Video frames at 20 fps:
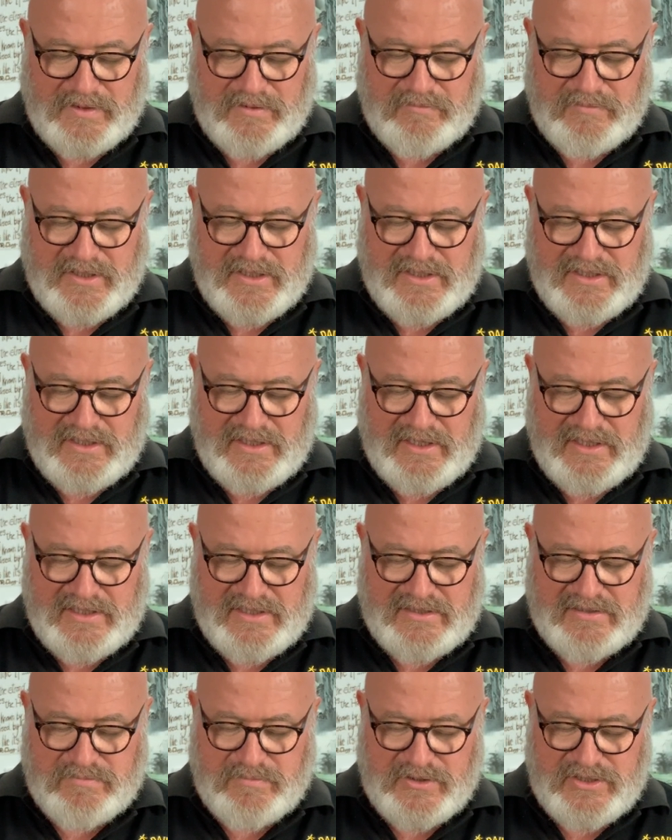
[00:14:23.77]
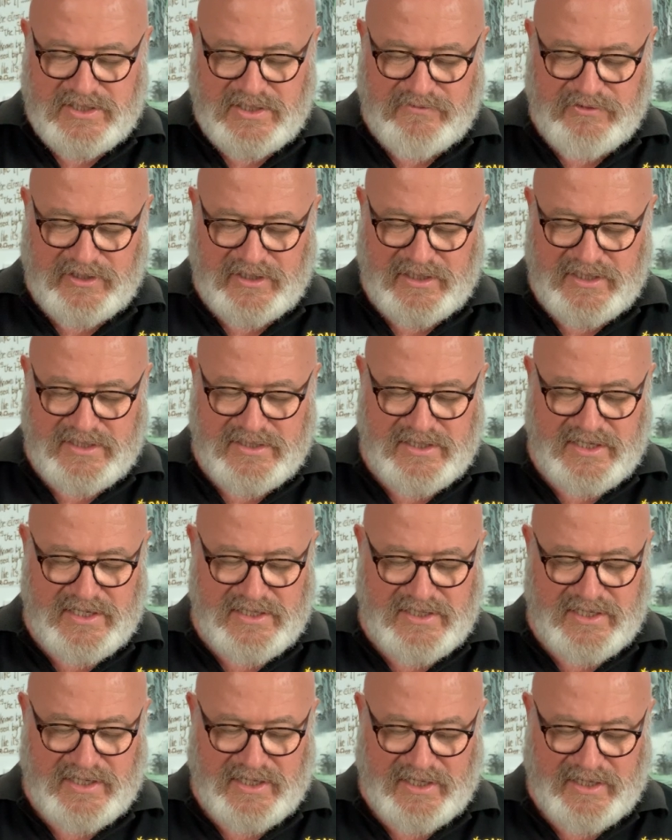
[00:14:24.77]
But he specifically
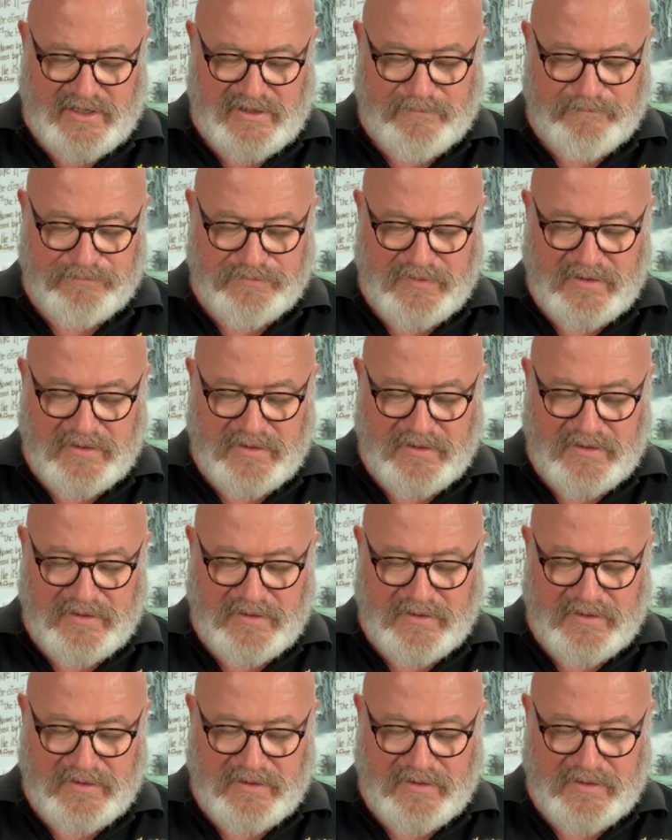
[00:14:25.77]
says here,